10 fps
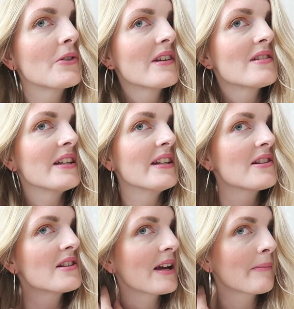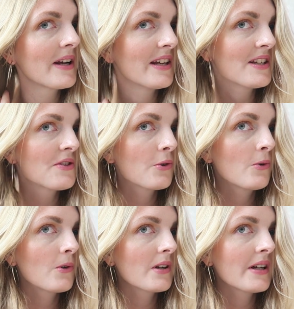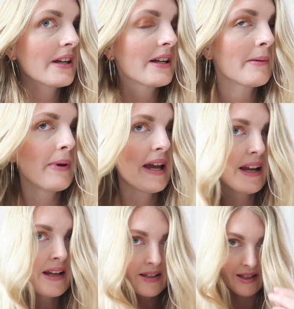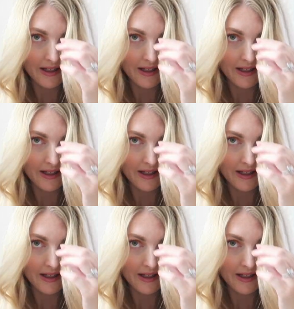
you can see, this is like my natural color here in the back.